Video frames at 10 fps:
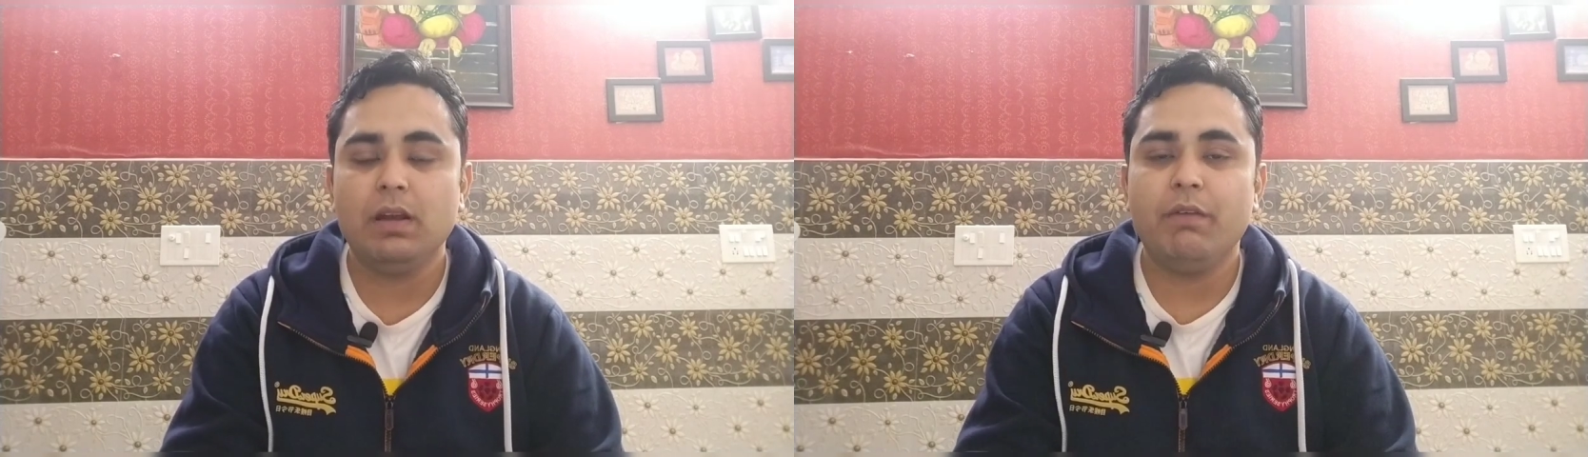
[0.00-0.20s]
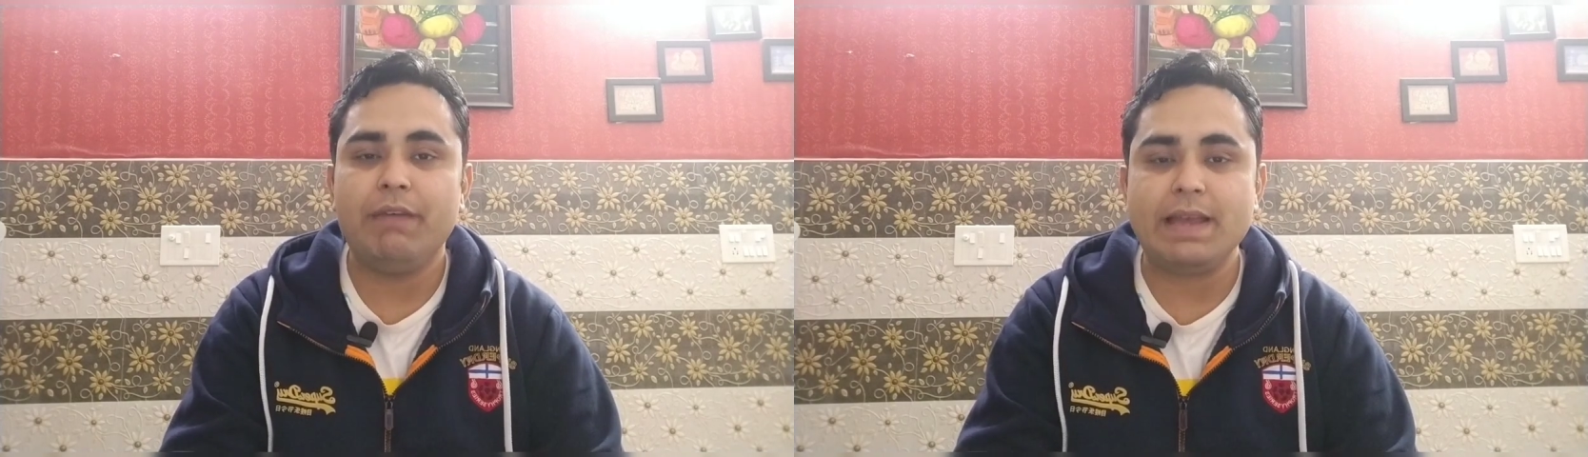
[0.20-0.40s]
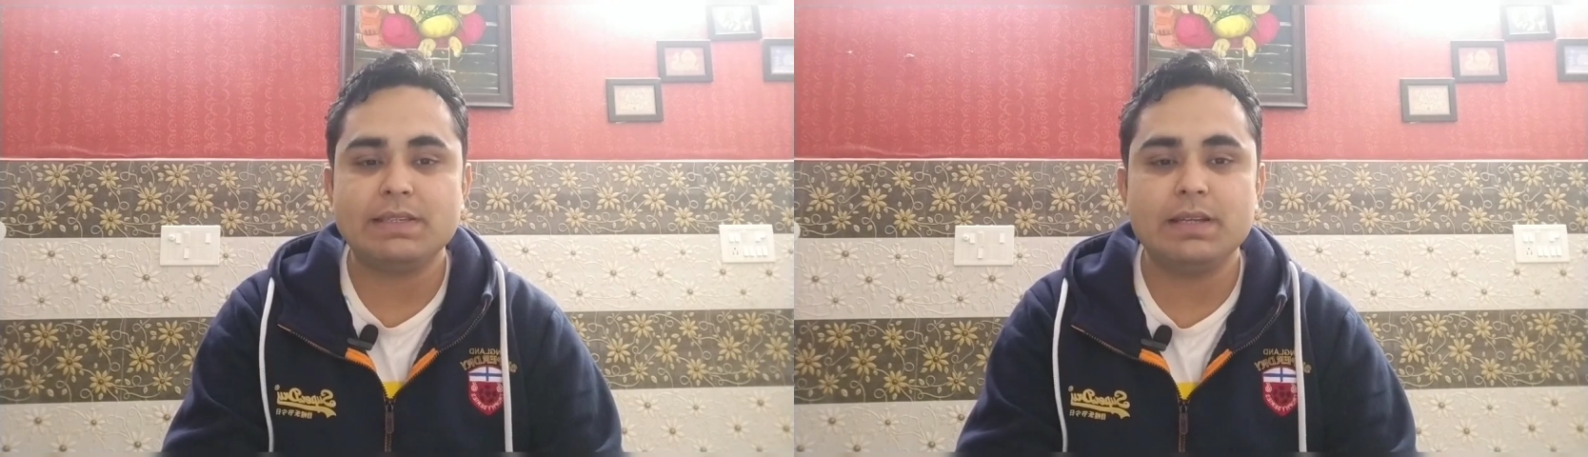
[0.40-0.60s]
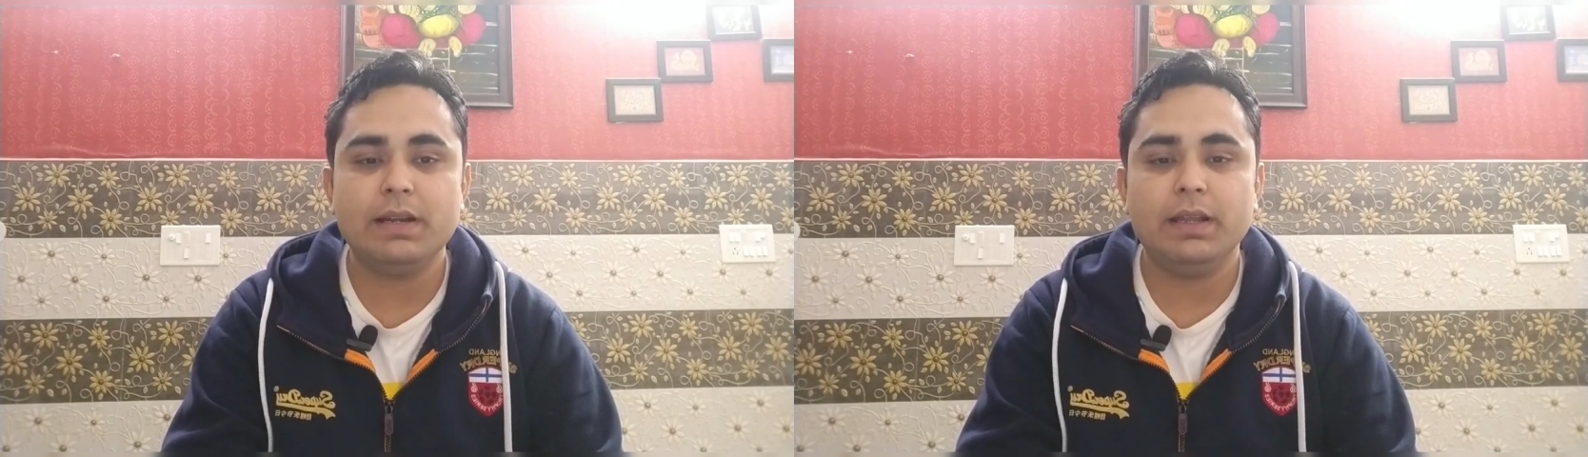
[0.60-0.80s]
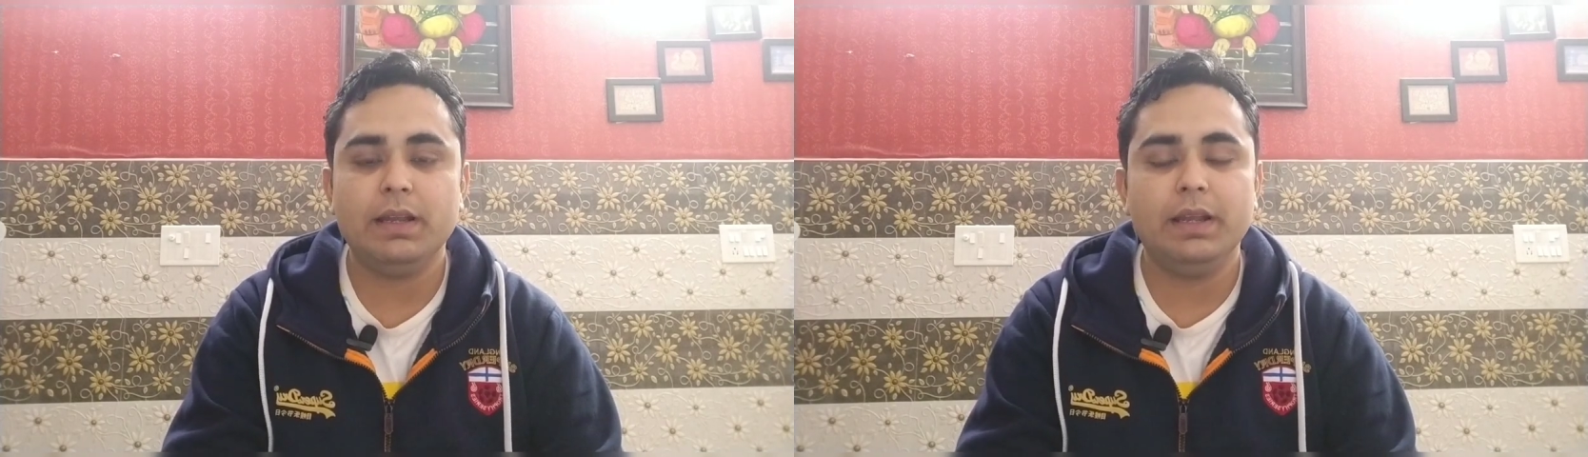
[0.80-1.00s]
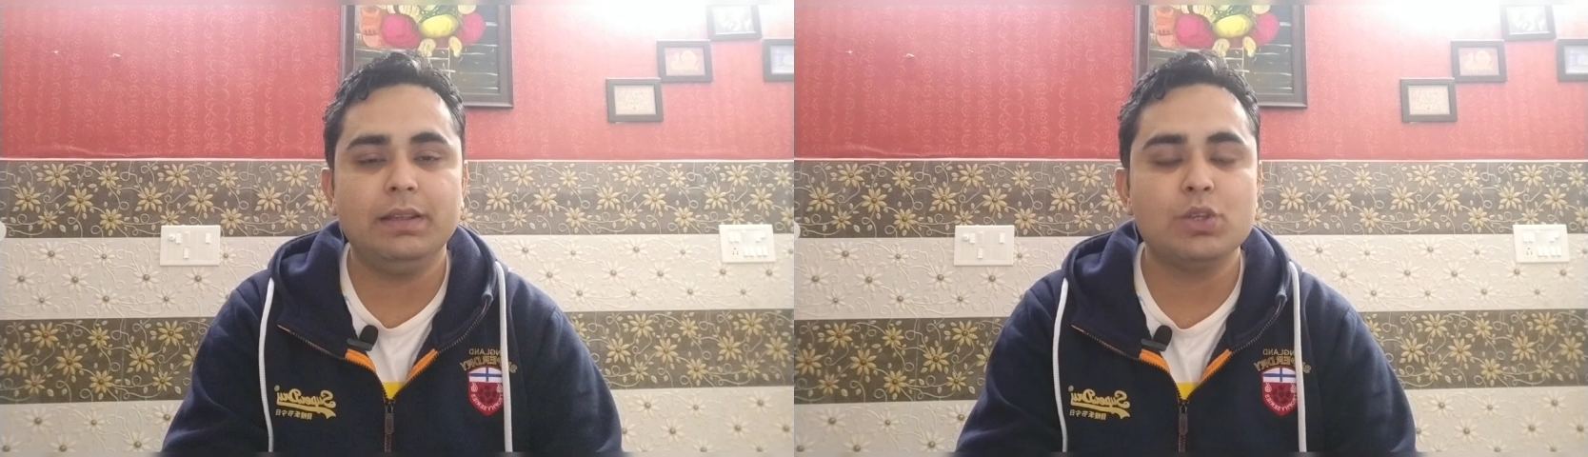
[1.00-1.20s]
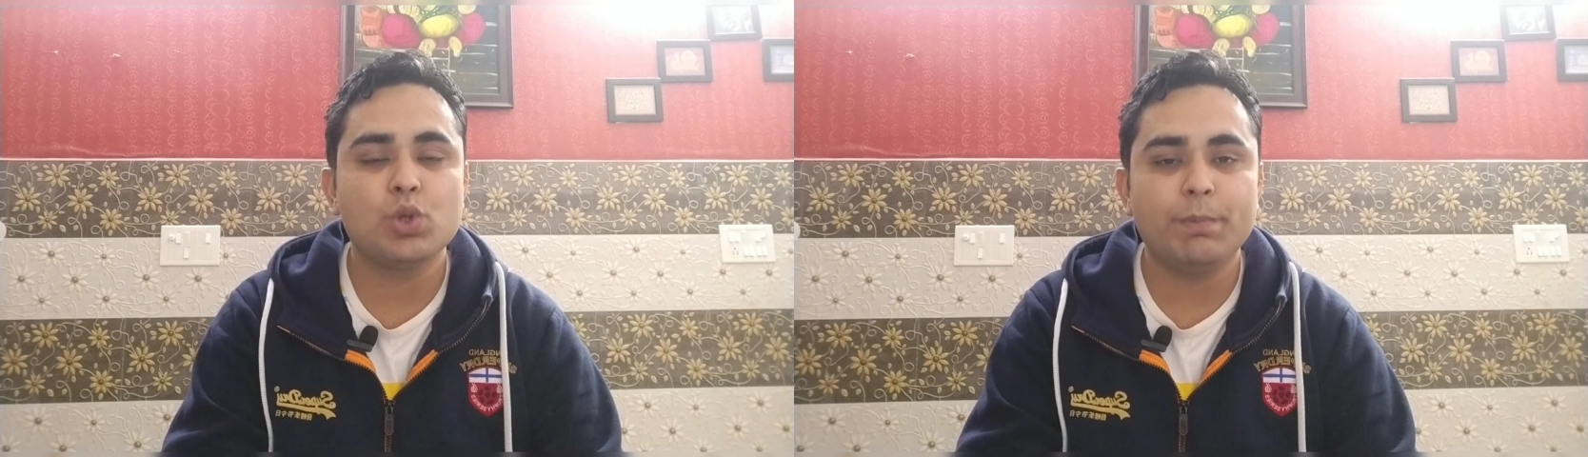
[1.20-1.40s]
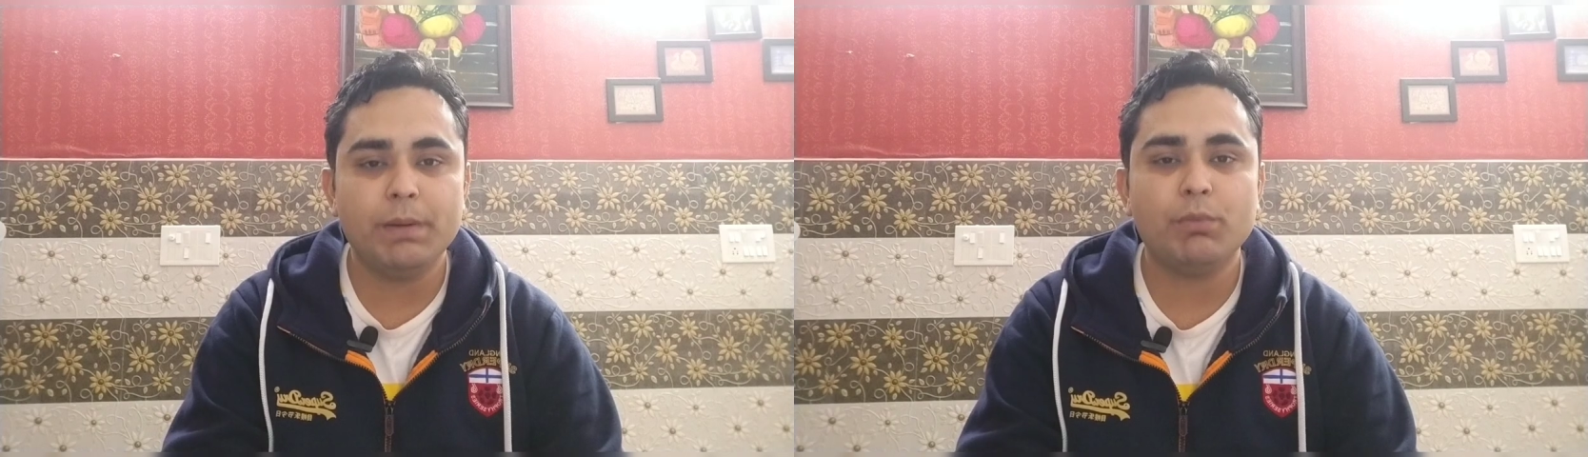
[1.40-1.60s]
vested in the
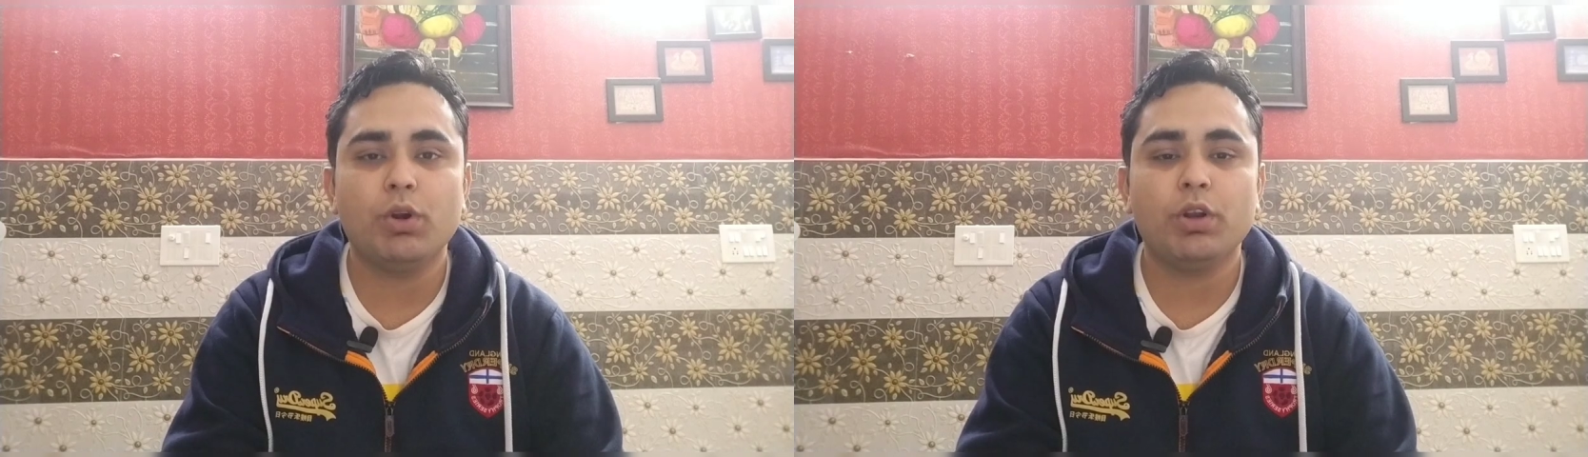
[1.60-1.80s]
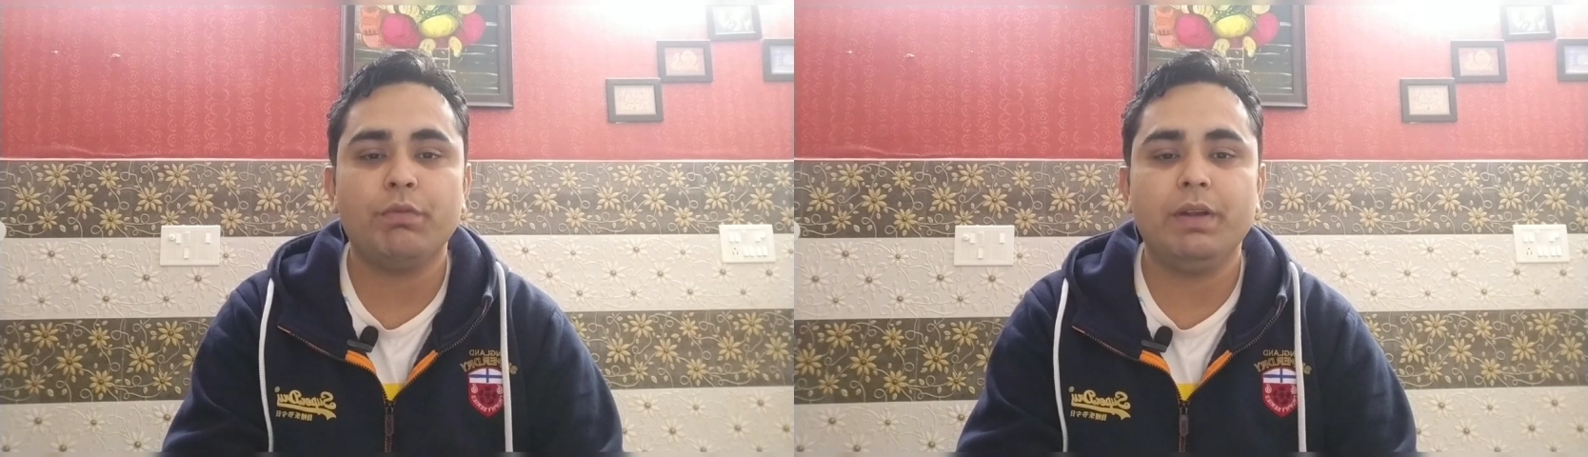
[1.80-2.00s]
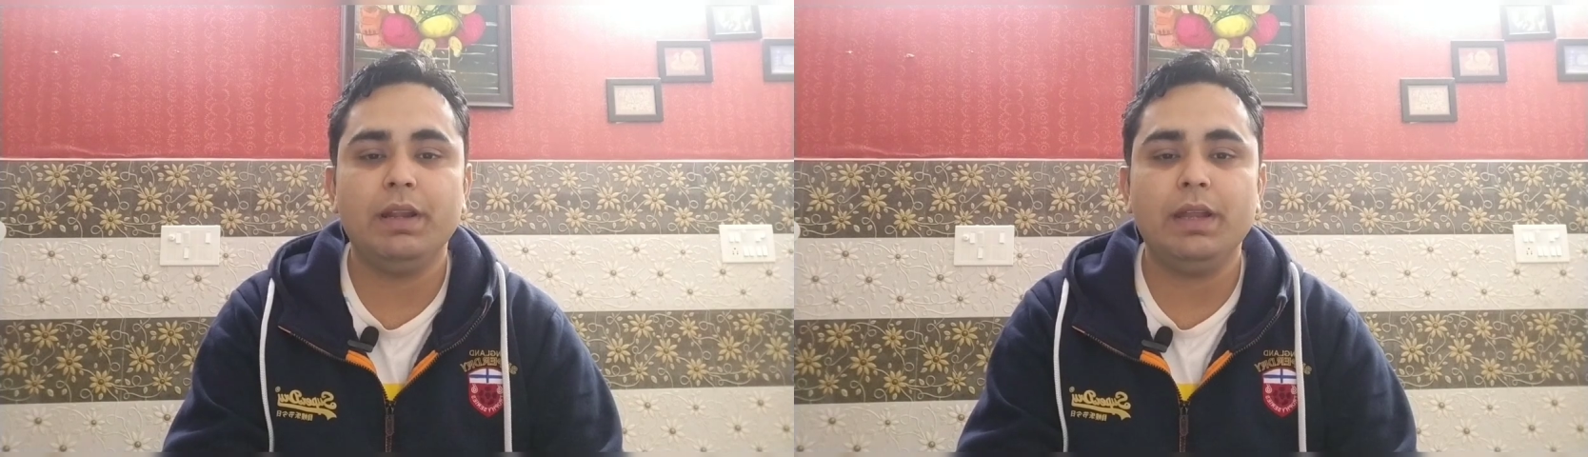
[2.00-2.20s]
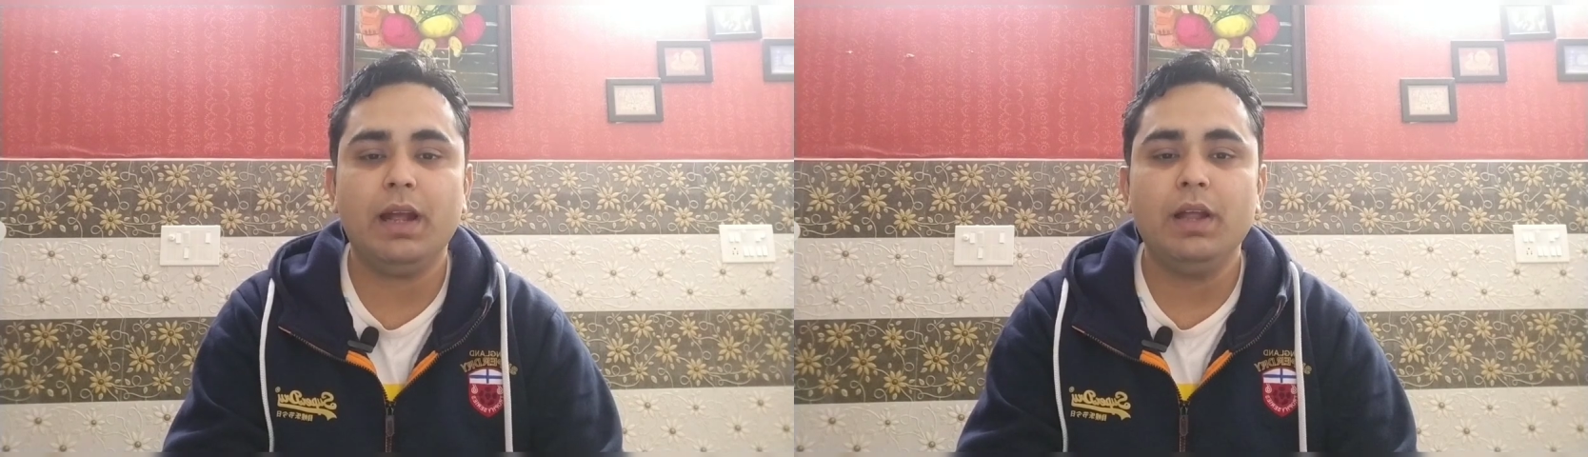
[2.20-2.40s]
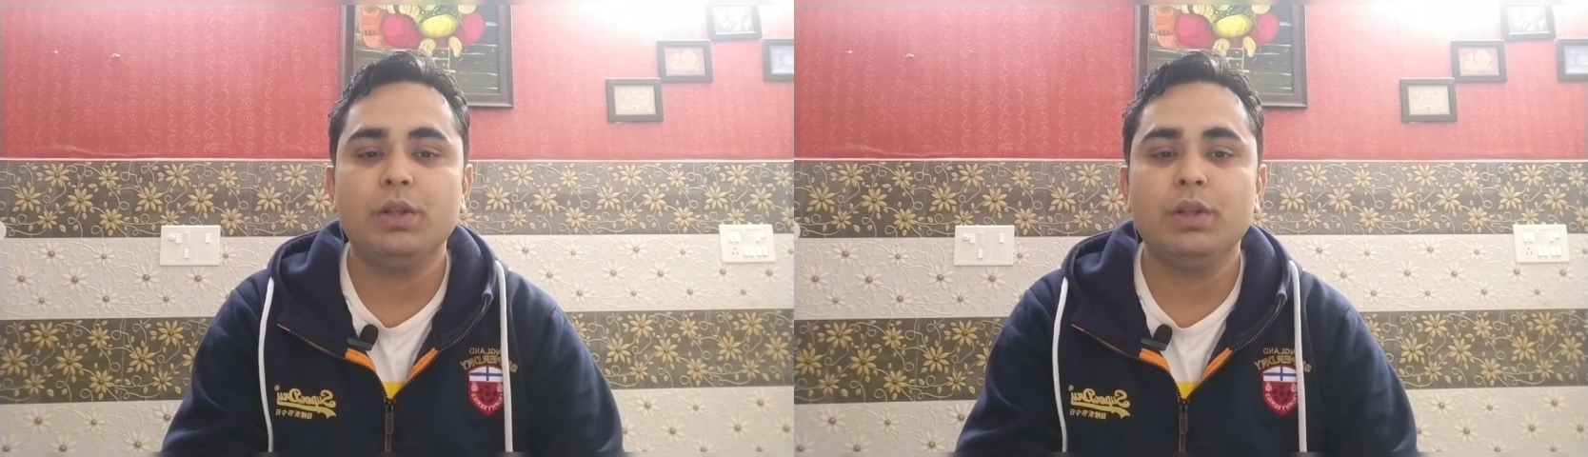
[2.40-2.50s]
Supreme Court of India